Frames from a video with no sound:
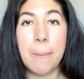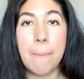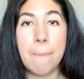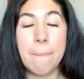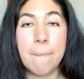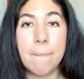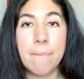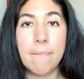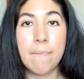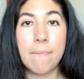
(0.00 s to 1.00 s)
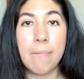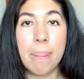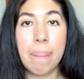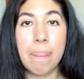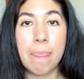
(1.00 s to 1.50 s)

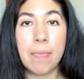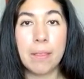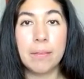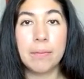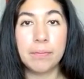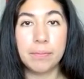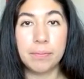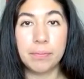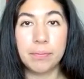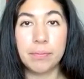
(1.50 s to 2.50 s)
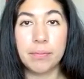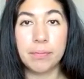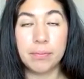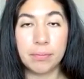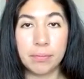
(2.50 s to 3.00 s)

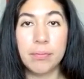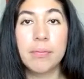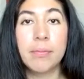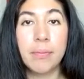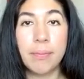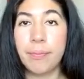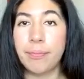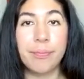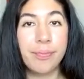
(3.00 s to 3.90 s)
This person isn't speaking.